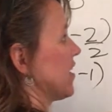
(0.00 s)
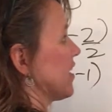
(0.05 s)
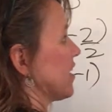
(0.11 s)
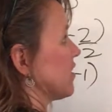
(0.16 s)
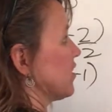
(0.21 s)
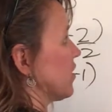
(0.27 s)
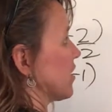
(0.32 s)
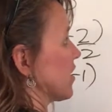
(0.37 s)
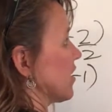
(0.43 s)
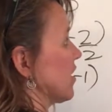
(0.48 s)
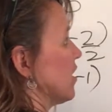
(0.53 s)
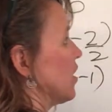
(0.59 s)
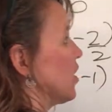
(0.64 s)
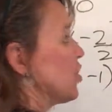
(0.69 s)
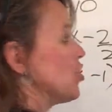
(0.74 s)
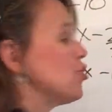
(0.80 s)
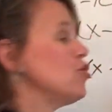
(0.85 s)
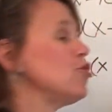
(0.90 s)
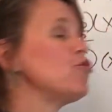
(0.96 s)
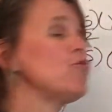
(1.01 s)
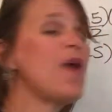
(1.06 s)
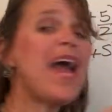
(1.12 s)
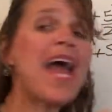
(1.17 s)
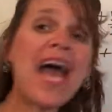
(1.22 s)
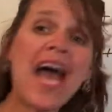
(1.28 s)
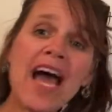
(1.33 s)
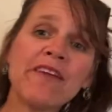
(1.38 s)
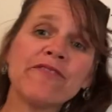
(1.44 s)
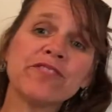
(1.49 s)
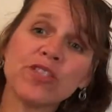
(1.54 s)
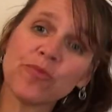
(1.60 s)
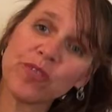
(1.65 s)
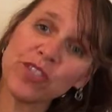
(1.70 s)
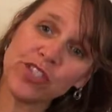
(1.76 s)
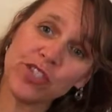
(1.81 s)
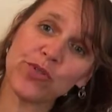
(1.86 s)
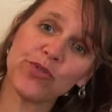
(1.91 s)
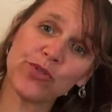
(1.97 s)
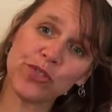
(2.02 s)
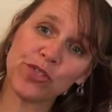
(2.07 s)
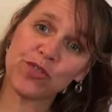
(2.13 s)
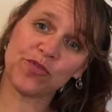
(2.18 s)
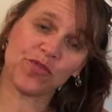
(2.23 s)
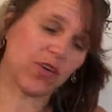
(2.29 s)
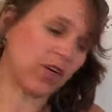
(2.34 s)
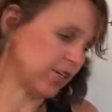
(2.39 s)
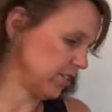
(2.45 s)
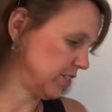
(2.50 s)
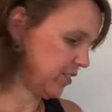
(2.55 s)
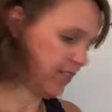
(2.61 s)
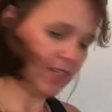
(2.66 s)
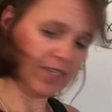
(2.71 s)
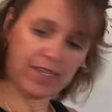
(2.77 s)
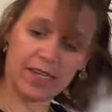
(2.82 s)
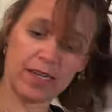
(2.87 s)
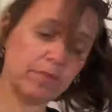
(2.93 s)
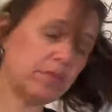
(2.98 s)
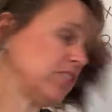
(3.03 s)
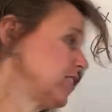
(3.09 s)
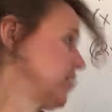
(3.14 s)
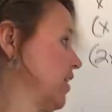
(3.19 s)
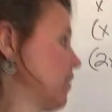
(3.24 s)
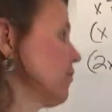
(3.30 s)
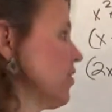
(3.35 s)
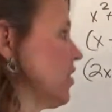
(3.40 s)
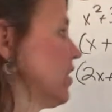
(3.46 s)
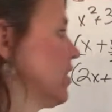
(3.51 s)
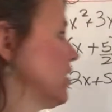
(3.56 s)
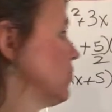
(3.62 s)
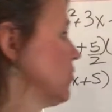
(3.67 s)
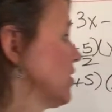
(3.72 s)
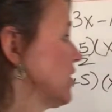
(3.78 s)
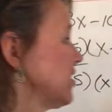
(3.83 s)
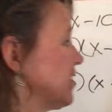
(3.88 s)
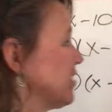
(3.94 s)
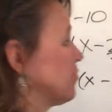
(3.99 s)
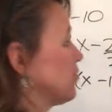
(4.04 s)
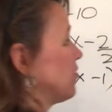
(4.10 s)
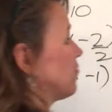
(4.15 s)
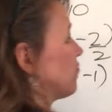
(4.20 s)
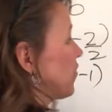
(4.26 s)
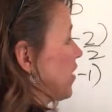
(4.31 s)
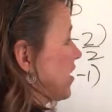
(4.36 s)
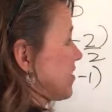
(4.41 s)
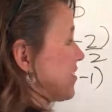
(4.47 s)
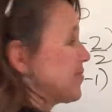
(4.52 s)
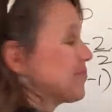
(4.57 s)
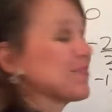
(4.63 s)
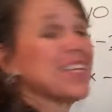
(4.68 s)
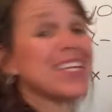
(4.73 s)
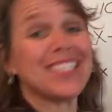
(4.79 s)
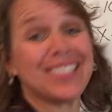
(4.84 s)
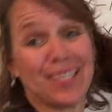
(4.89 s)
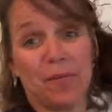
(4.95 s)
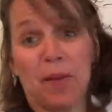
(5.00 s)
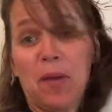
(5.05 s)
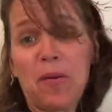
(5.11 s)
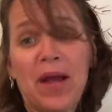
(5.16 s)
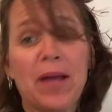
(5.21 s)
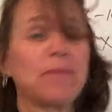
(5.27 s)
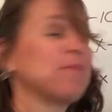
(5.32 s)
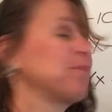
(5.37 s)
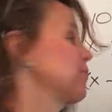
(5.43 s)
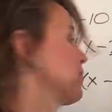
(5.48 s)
Now look, you have to reduce first. I'm just getting rid of this one because this one, frankly, it's in my way.